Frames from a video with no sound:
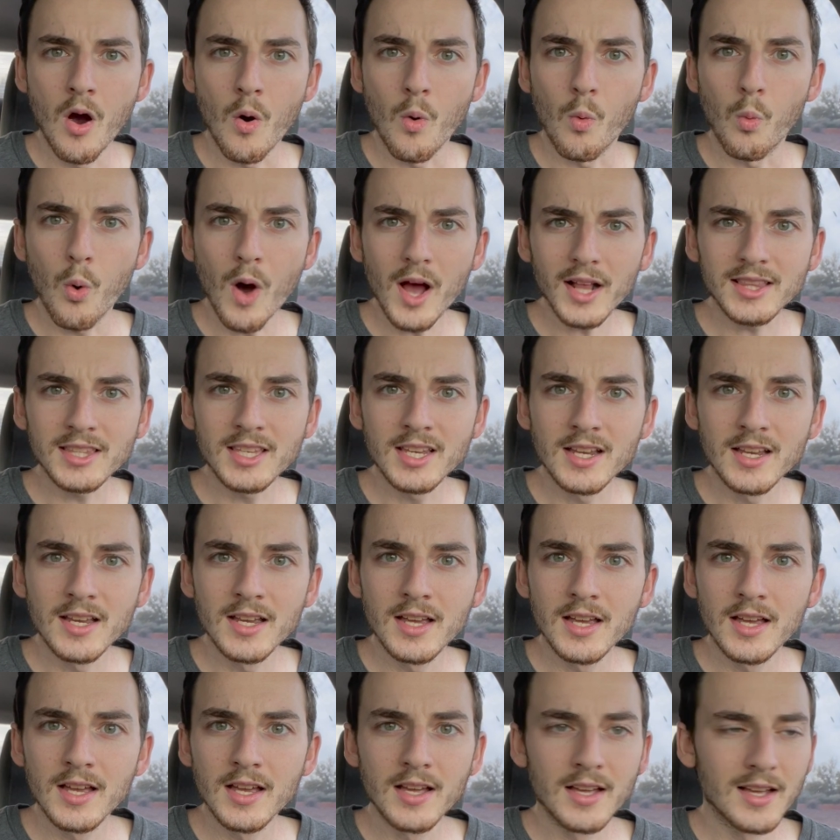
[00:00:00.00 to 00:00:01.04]
What?
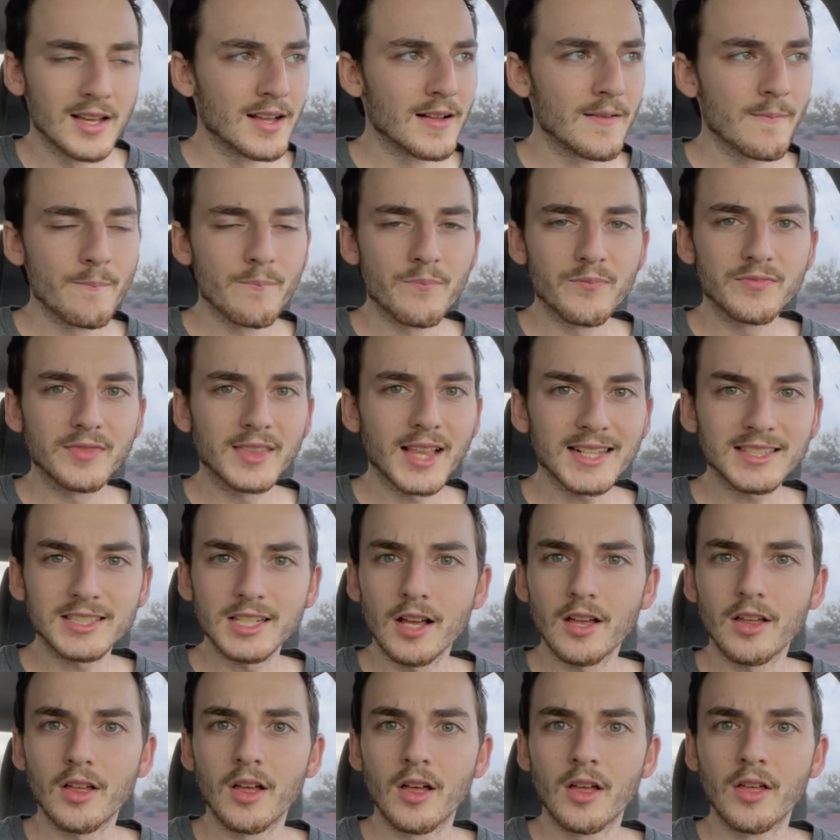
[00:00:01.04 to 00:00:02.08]
That's
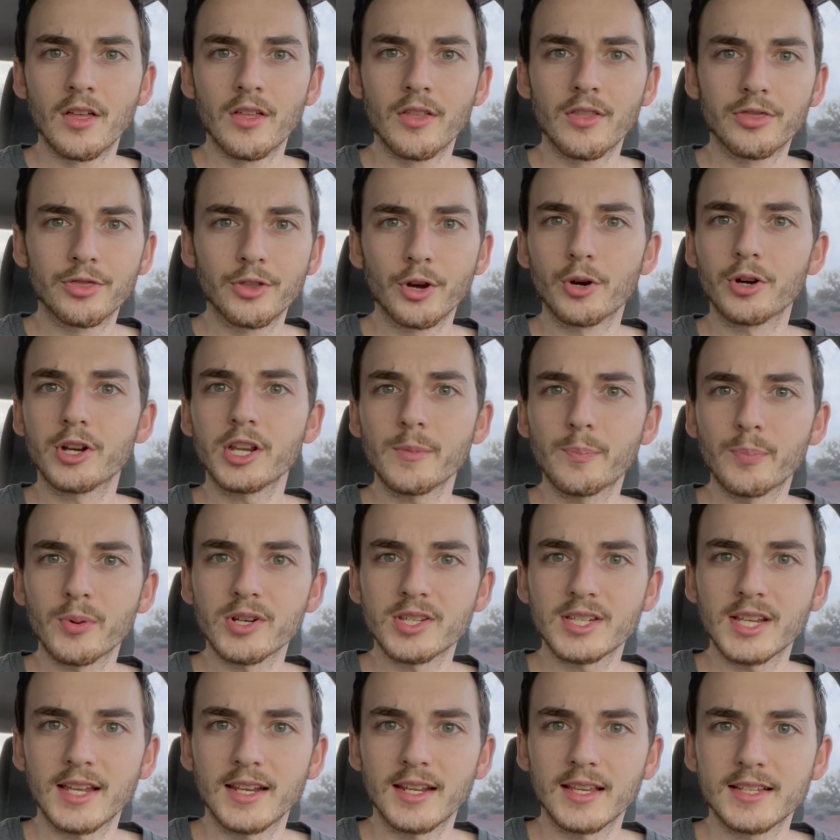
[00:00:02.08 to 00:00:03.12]
a
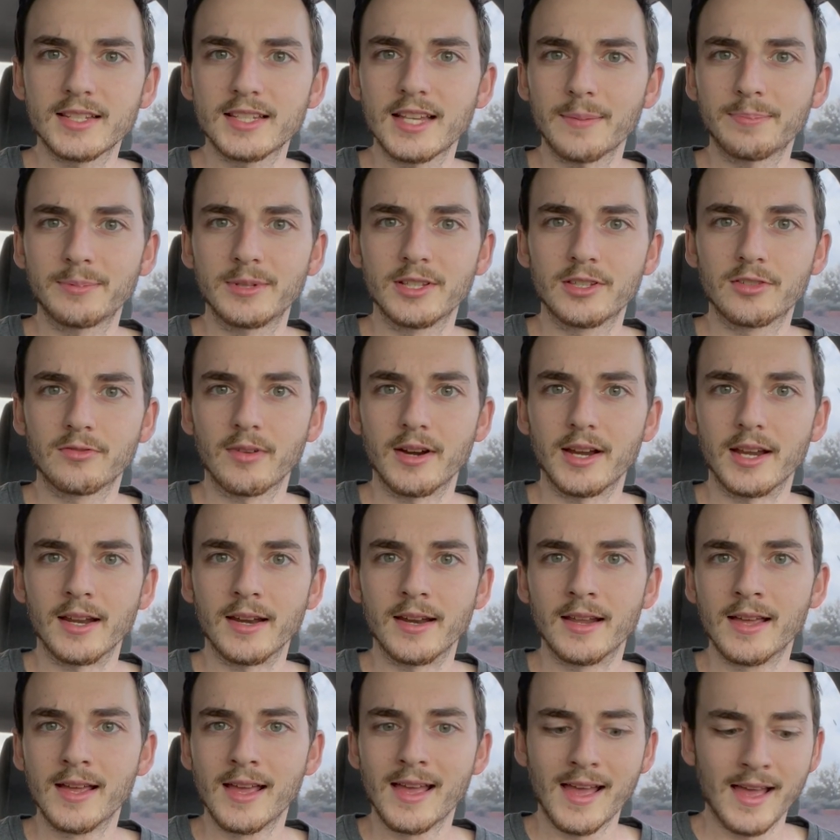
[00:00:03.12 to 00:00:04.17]
30% acceptance rate.
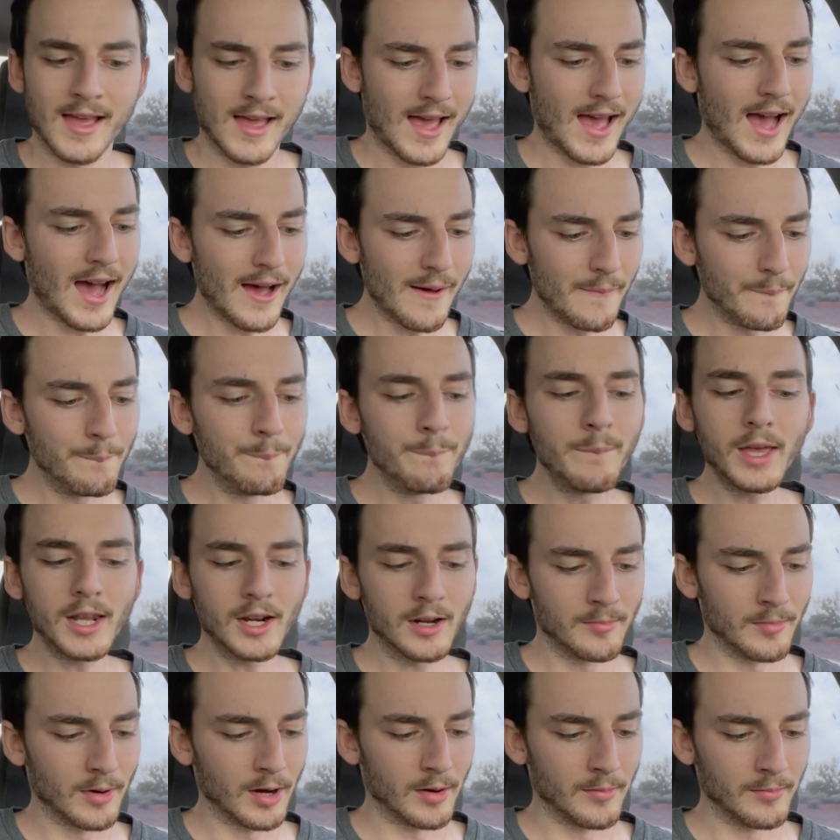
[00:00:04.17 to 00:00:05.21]
At
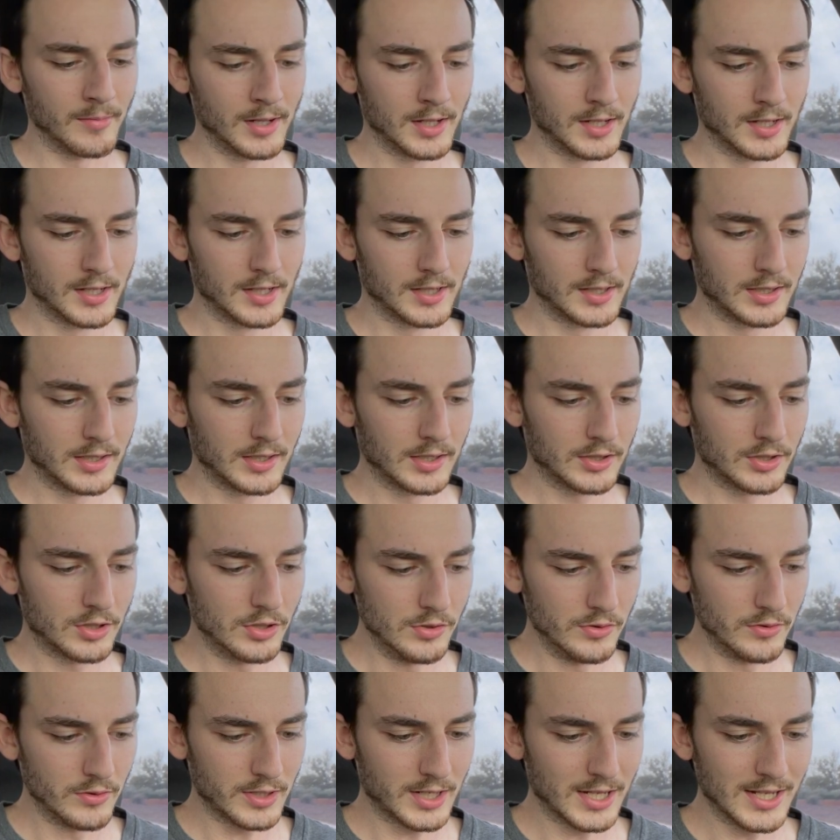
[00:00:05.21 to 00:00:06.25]
minimum,
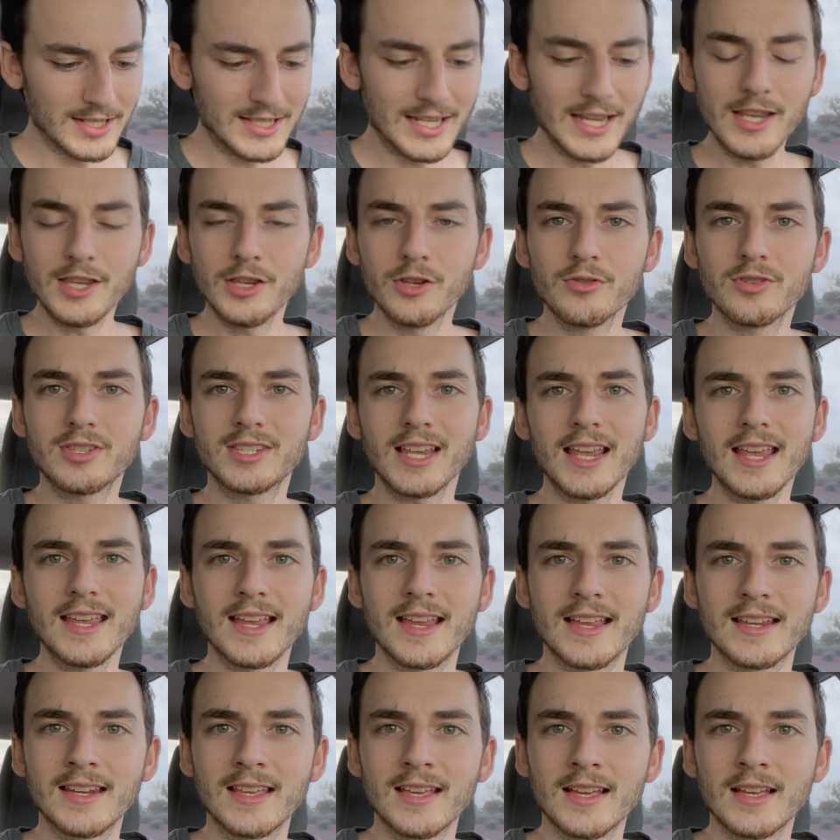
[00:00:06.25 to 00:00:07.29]
to continue
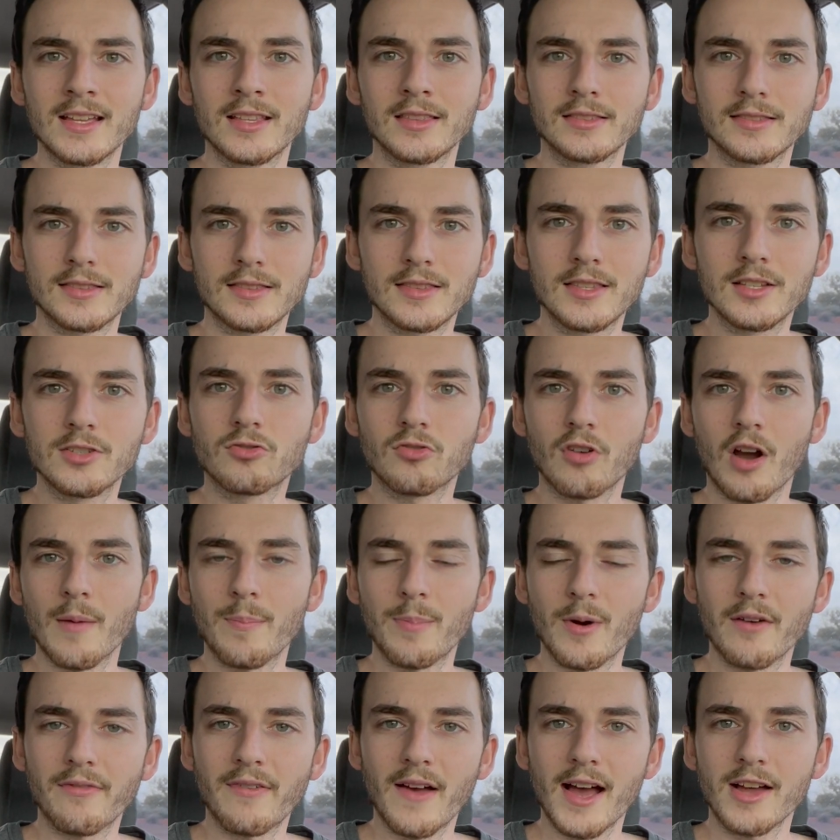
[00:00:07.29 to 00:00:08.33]
seeing the
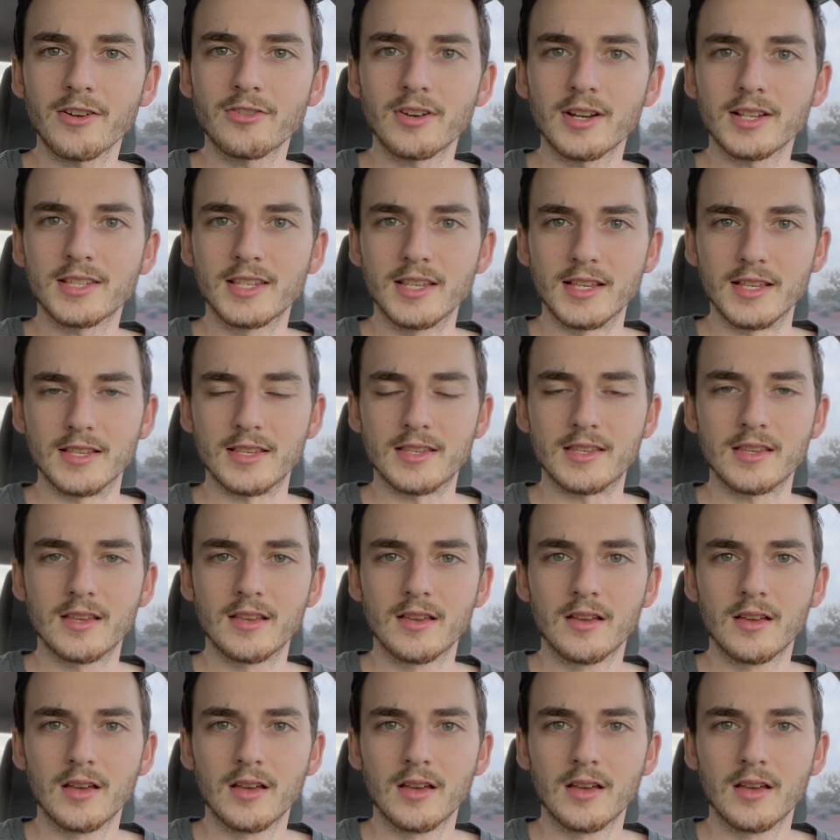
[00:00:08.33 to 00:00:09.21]
drop-off addresses.